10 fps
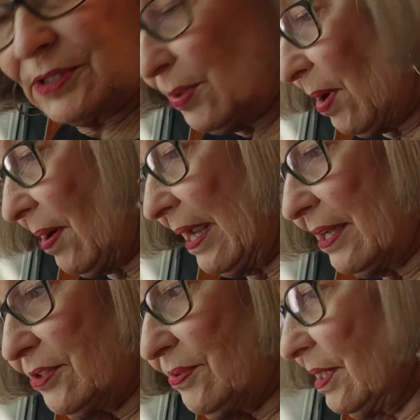more
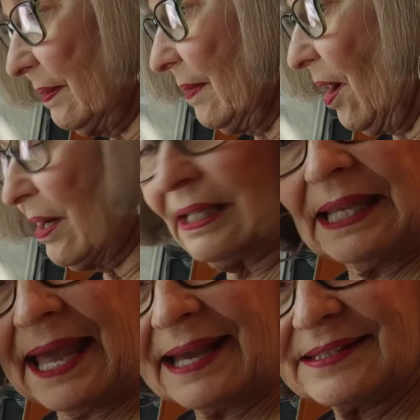extra art
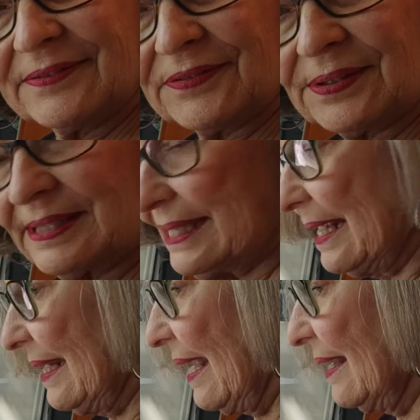class for
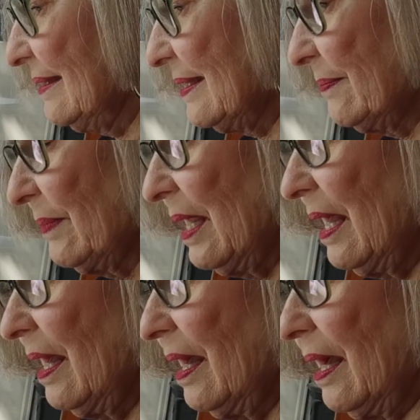St. Anne's.
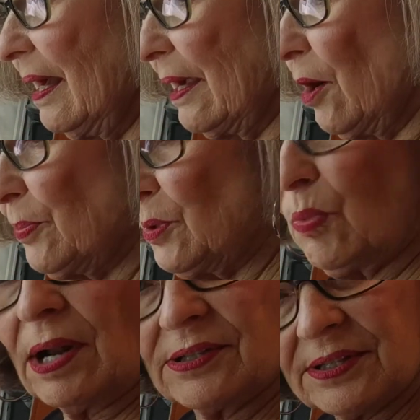I hope you
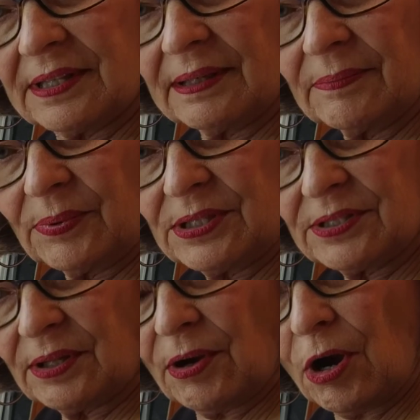watched the
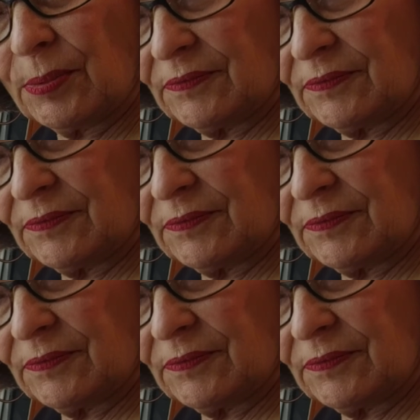Winslow Homer